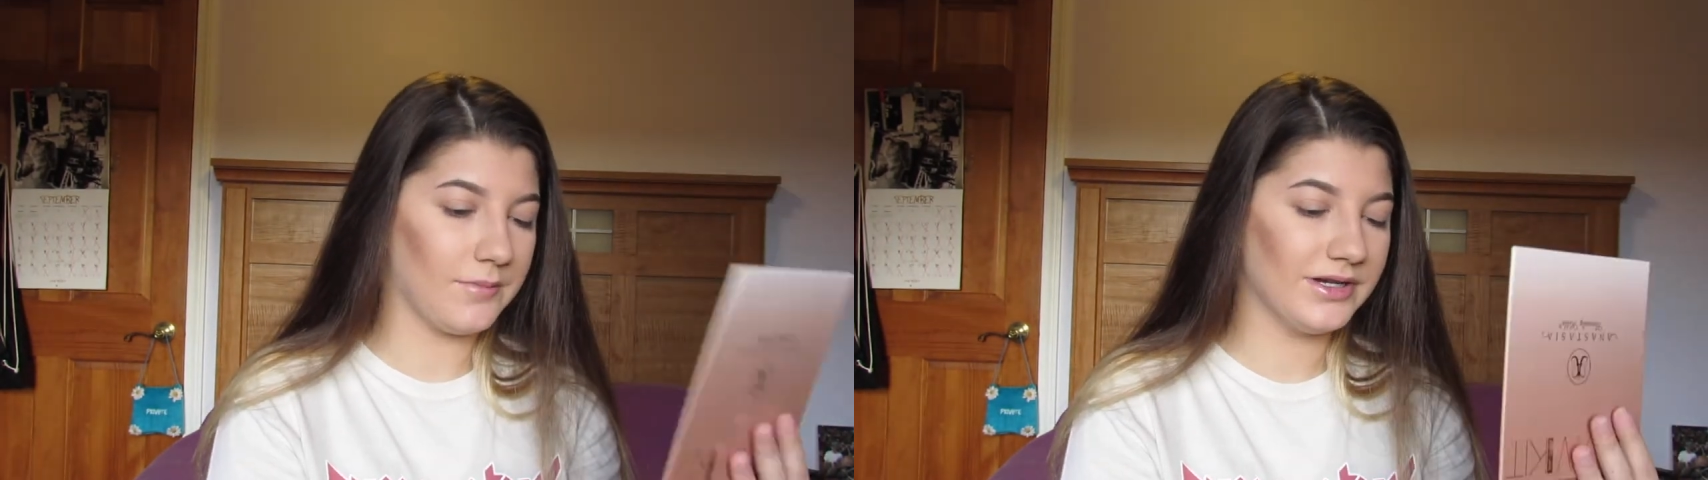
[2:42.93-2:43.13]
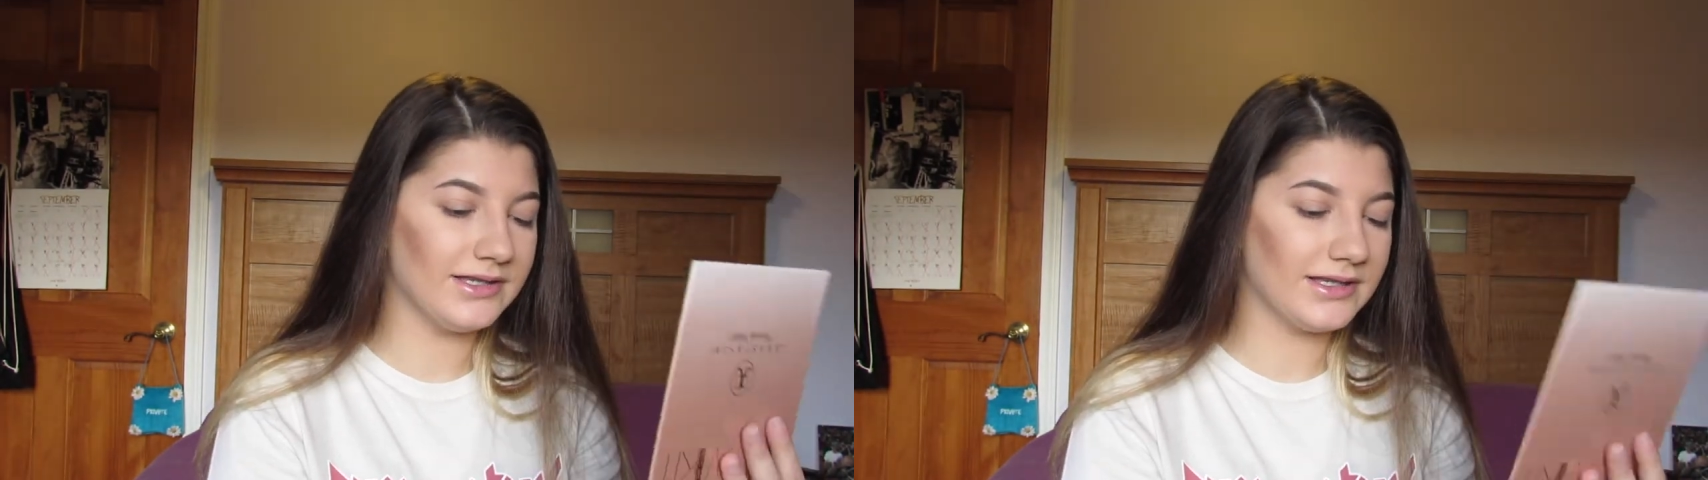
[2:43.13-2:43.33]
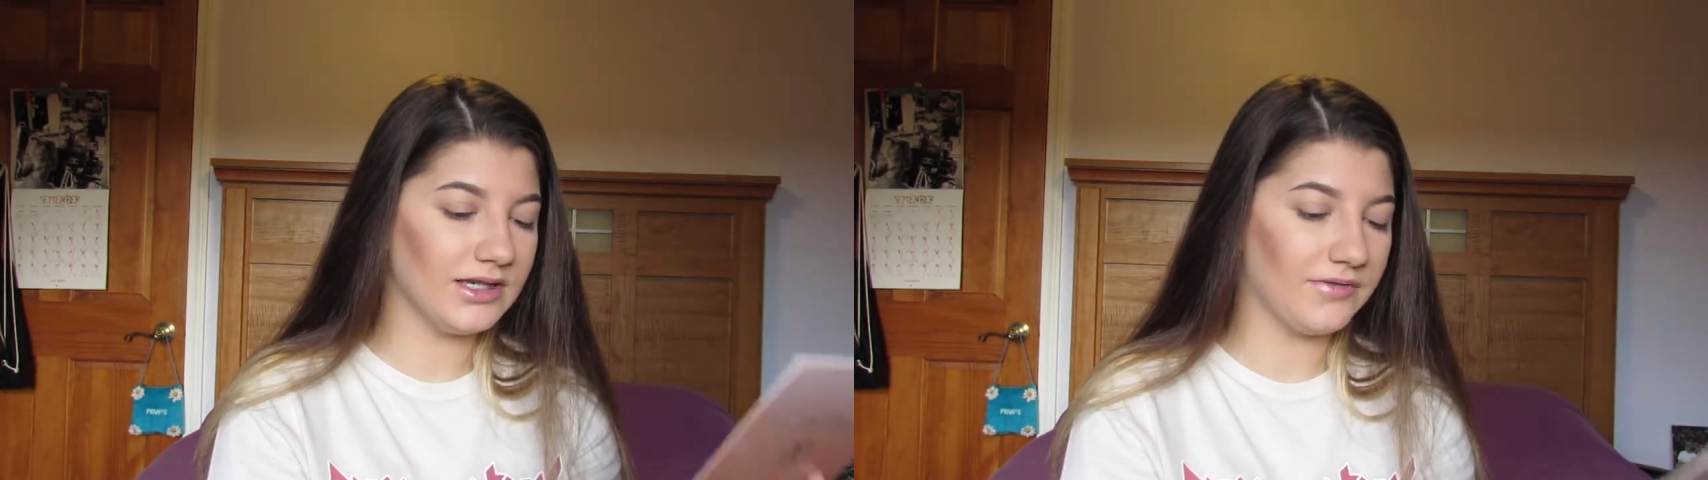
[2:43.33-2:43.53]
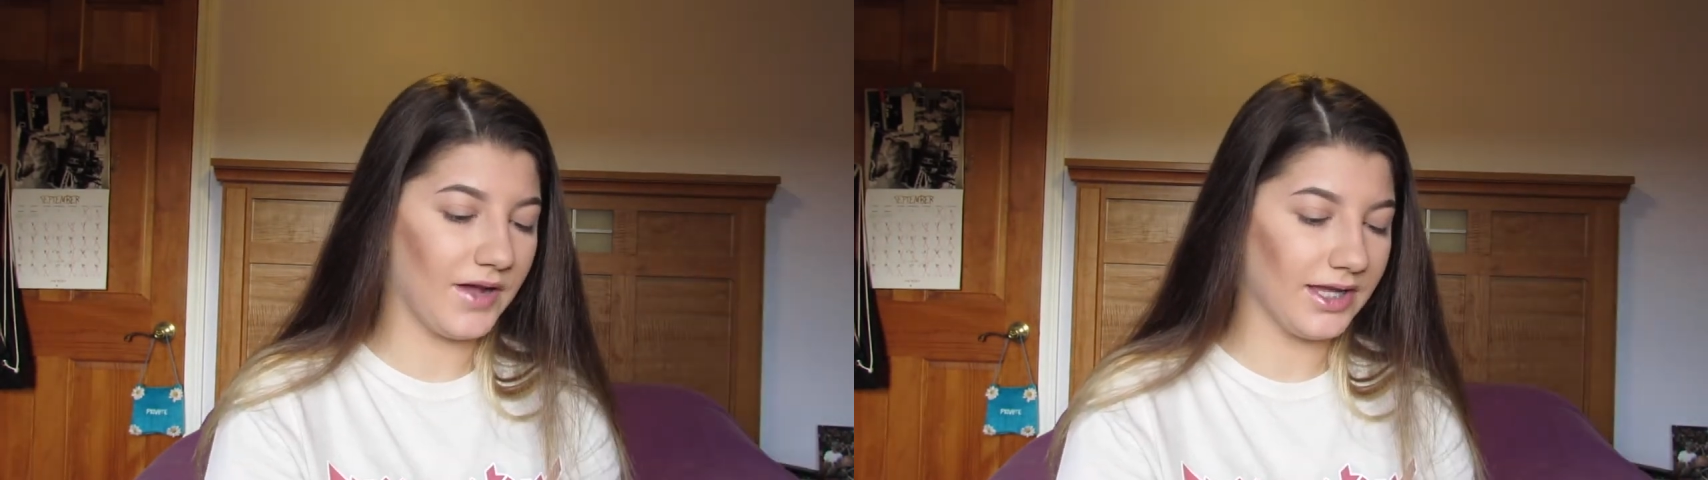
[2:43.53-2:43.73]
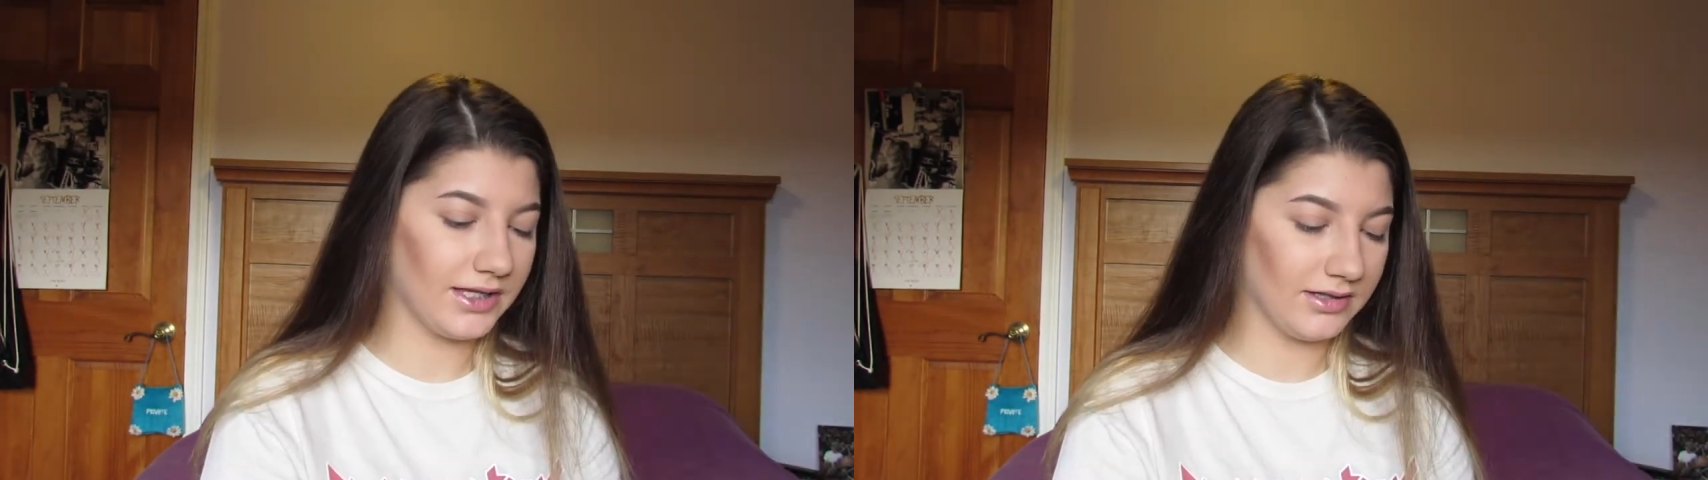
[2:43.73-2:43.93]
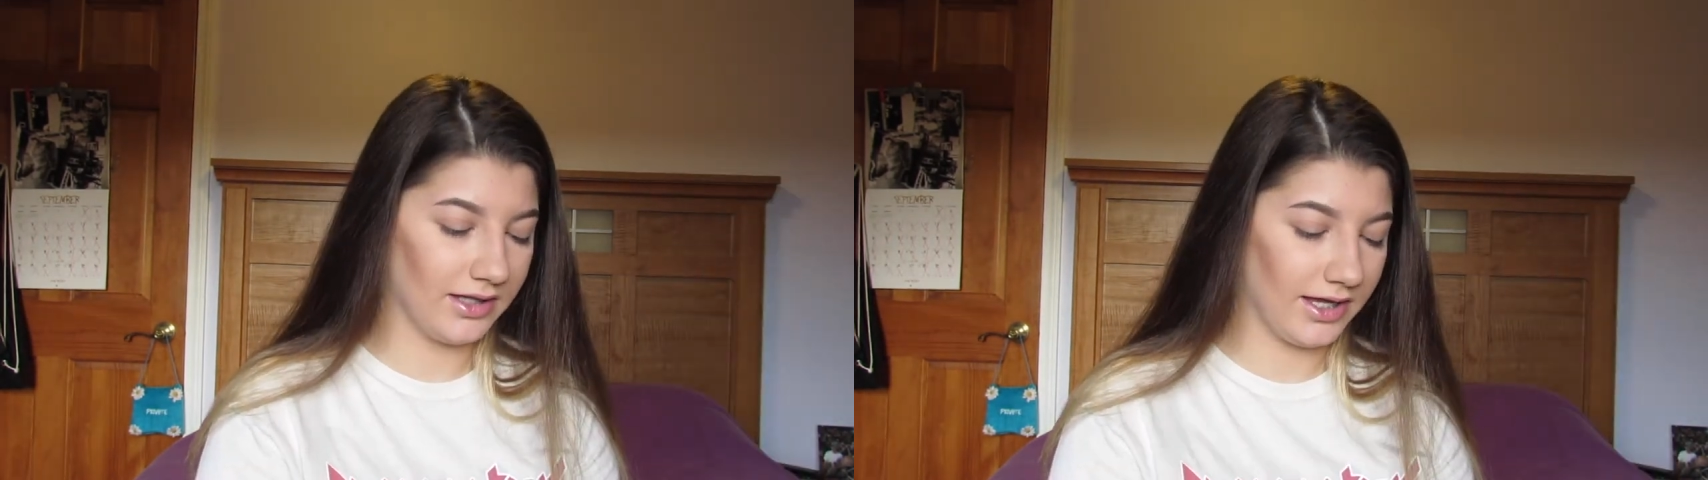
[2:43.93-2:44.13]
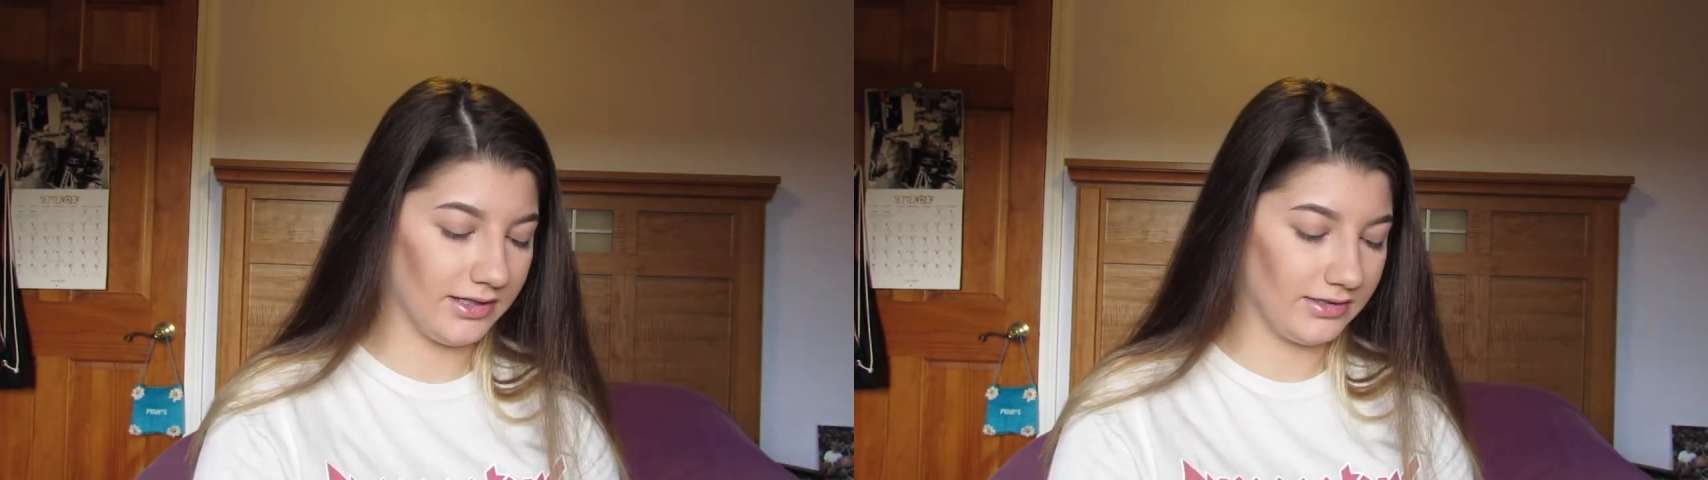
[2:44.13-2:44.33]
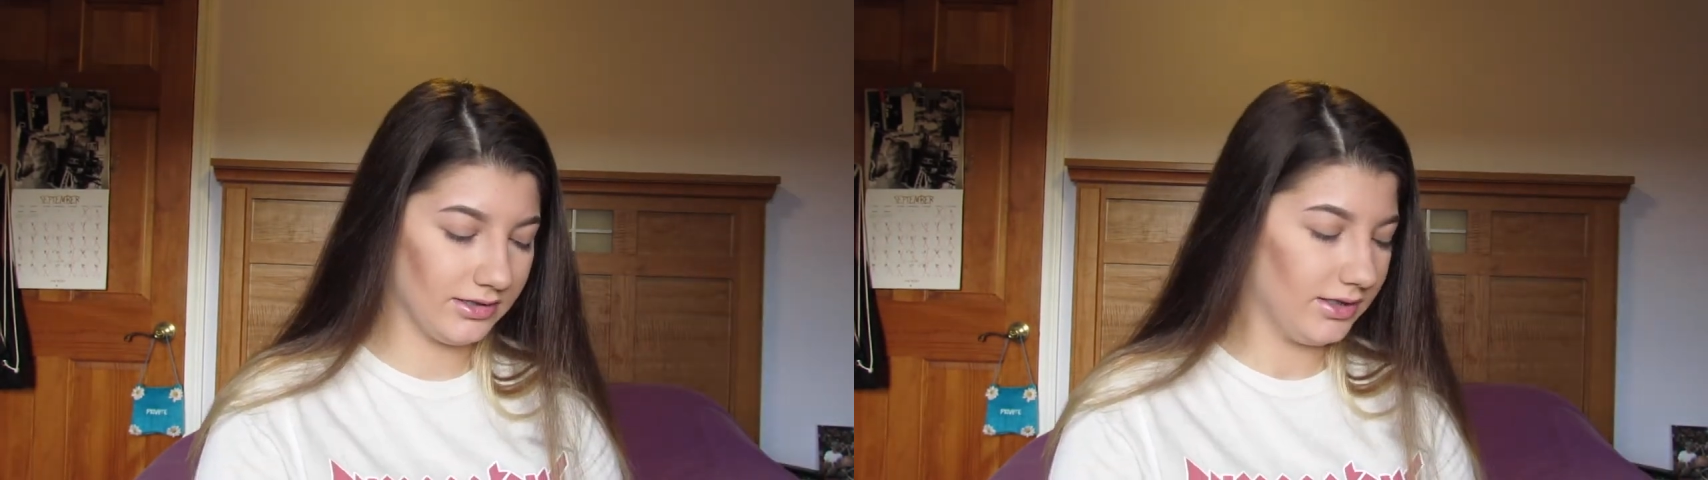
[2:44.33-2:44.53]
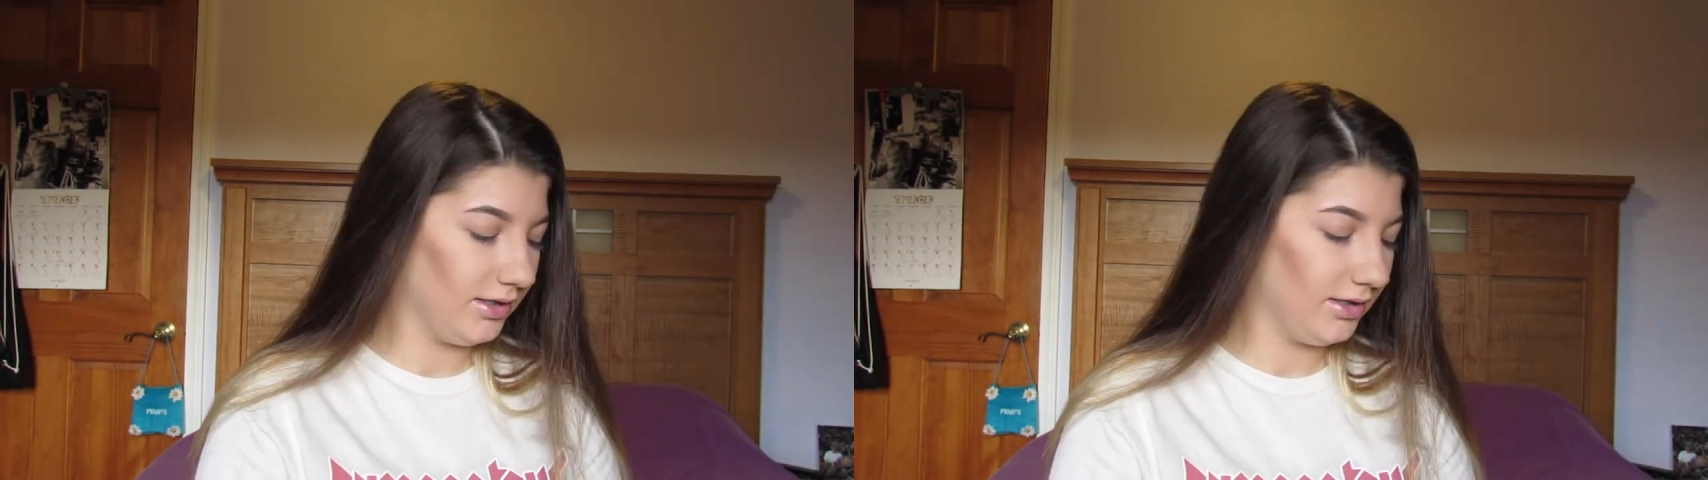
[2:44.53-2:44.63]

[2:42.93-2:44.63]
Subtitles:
I'm gonna see if I can like